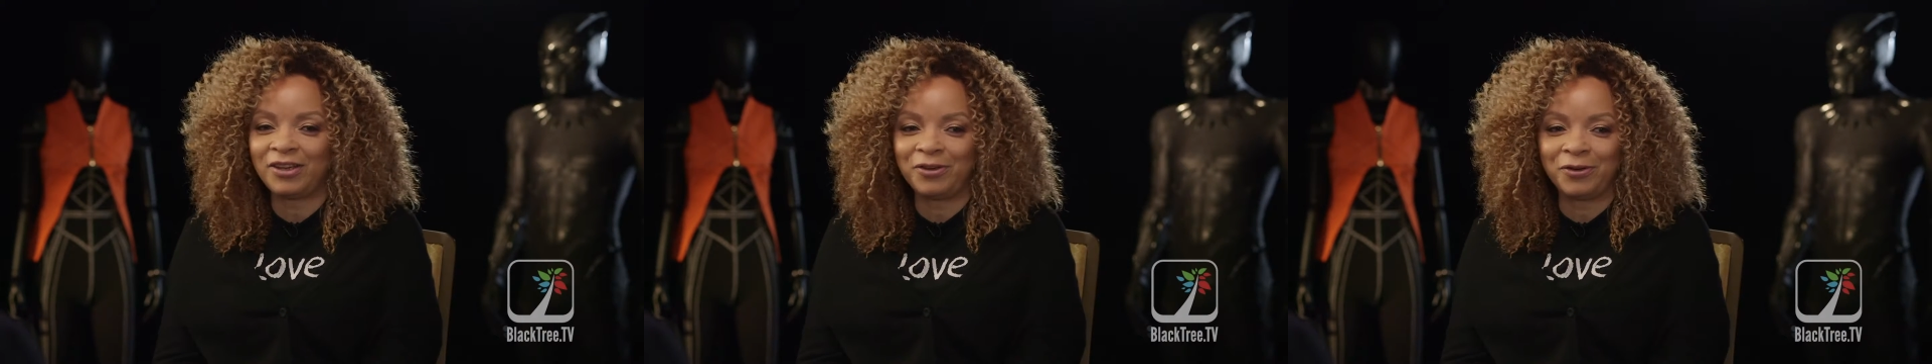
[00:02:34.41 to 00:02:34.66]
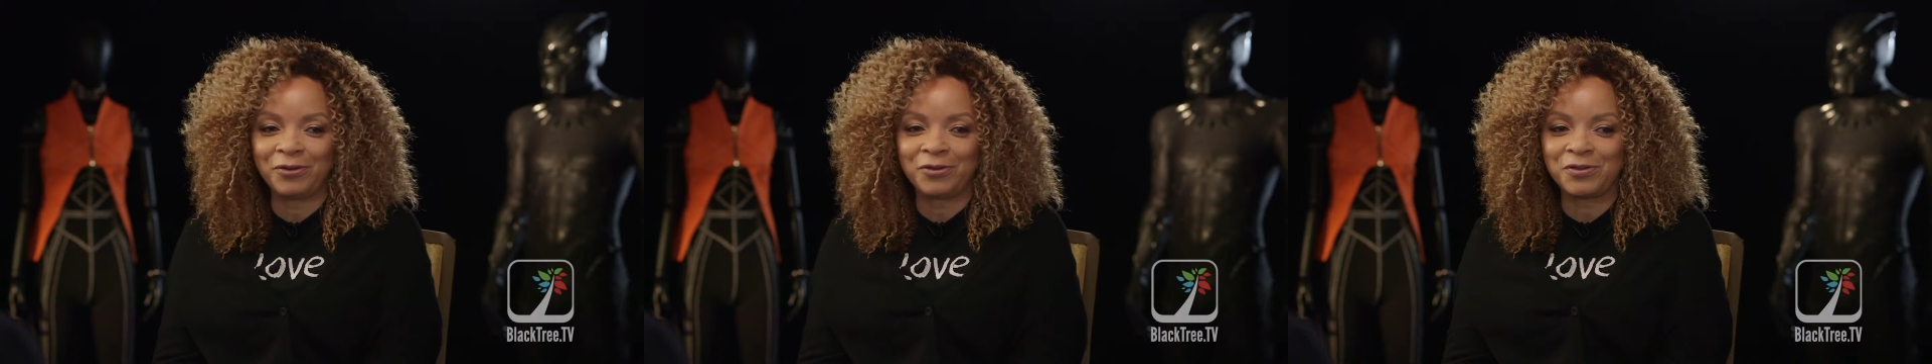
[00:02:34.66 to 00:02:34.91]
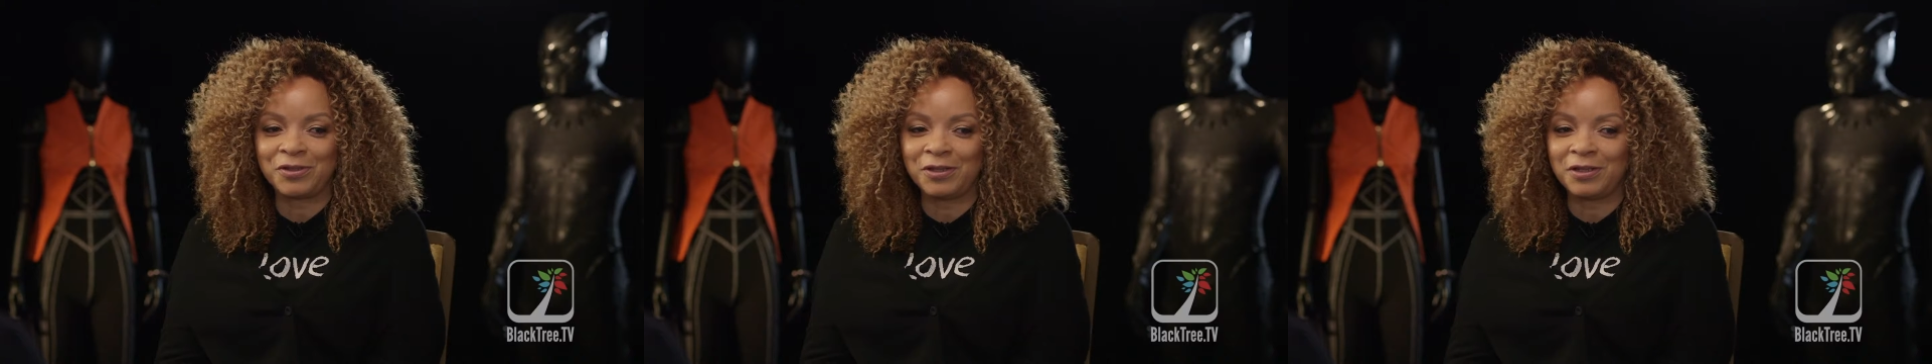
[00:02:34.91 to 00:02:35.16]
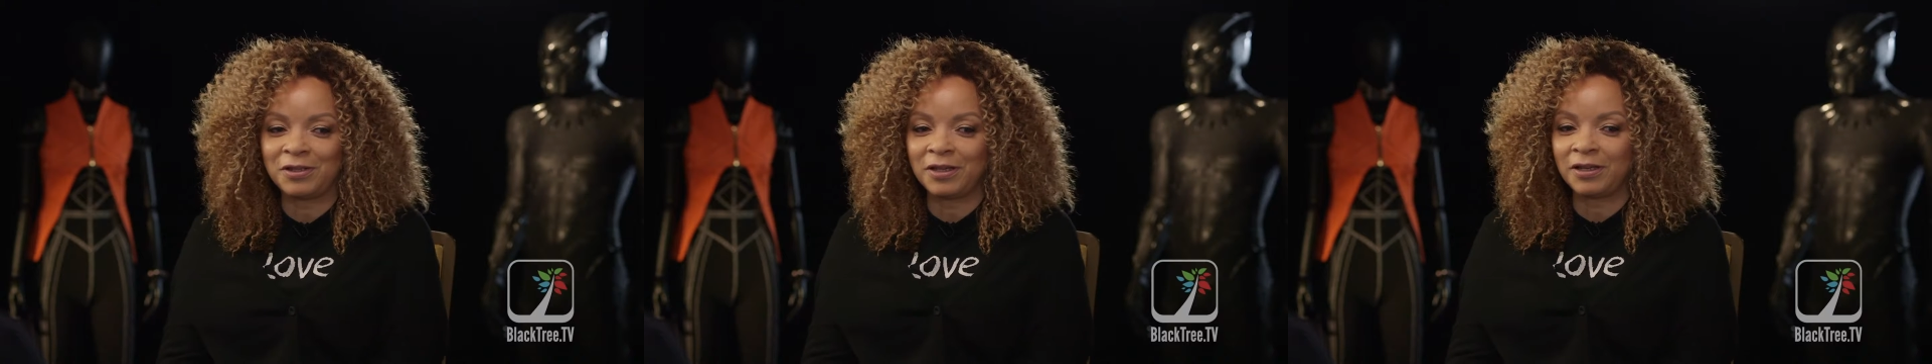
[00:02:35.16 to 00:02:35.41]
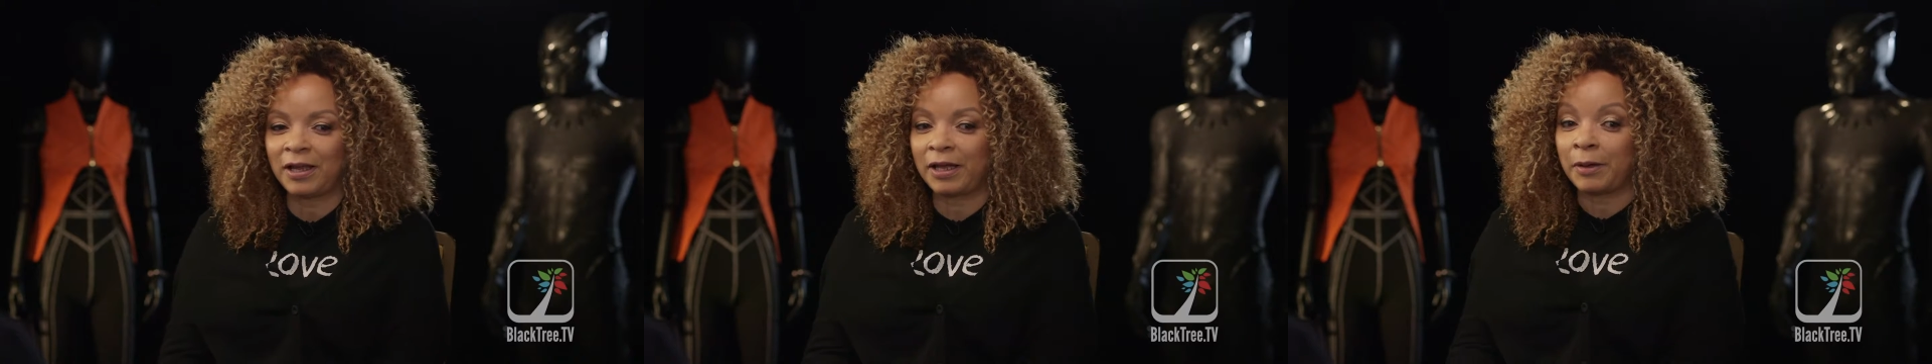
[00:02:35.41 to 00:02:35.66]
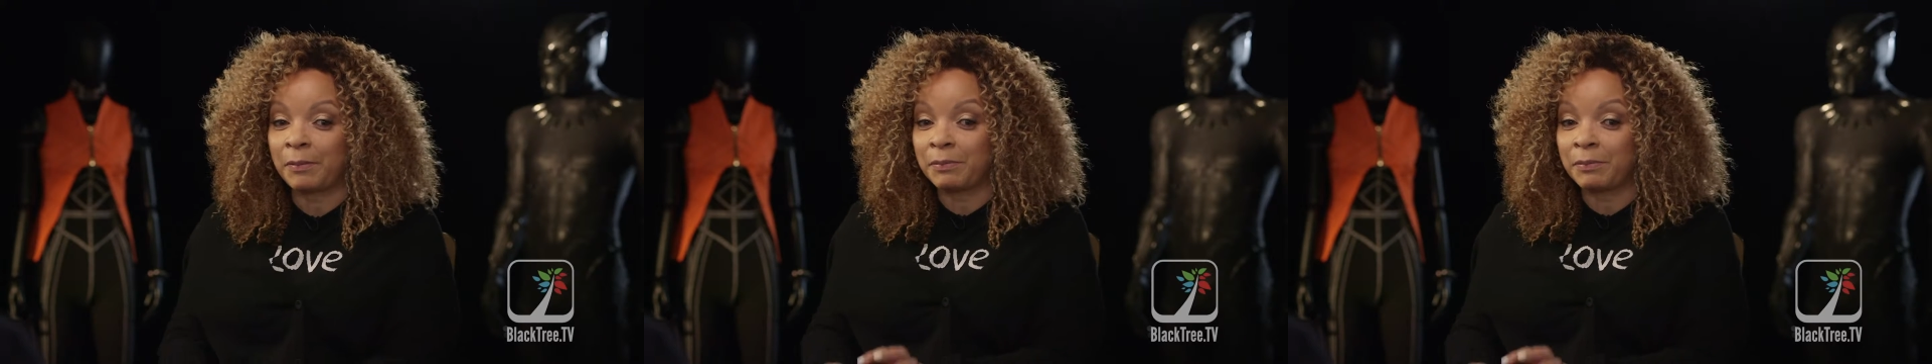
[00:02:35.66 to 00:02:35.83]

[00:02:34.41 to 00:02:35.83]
you know, there's anything like